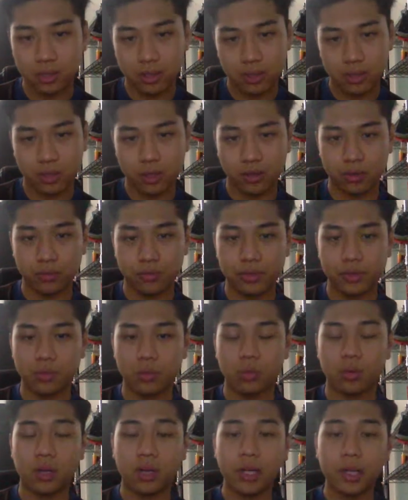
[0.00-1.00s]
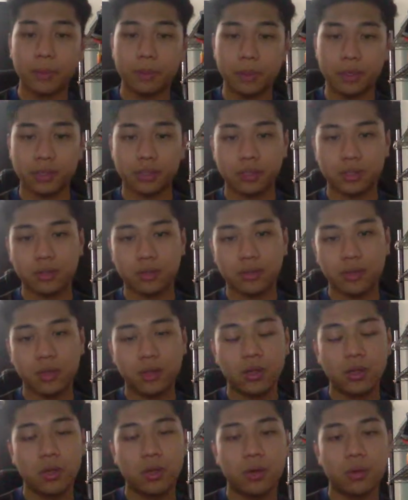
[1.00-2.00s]
And the reason why I picked it
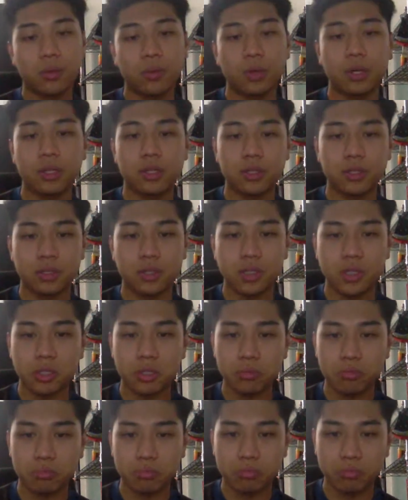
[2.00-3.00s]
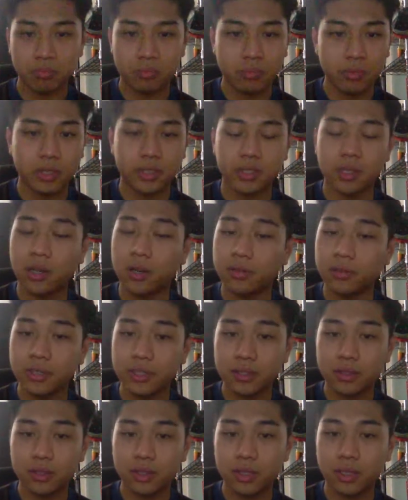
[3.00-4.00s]
was I saw it
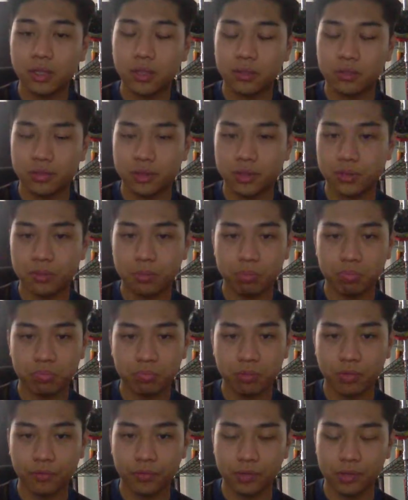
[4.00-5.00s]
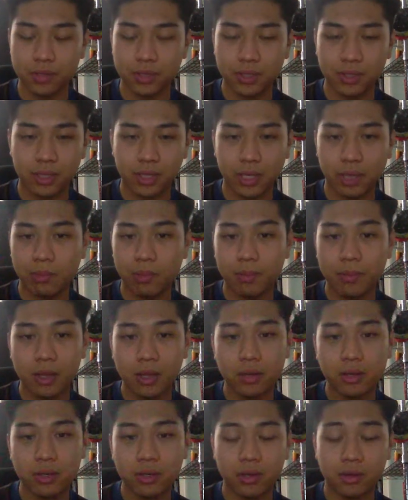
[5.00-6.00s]
recently and it was the first thing that came to
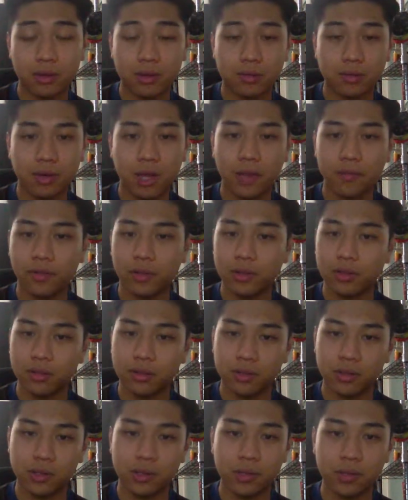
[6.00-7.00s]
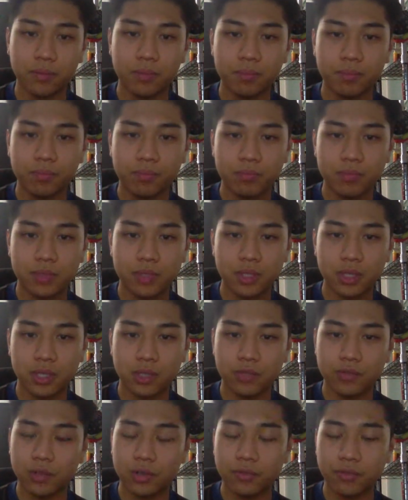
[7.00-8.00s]
mind, and I find the sketch
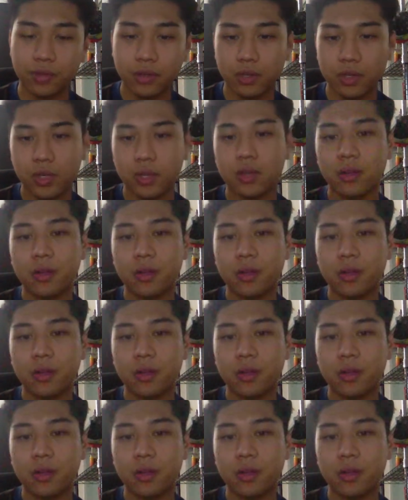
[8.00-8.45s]
very funny.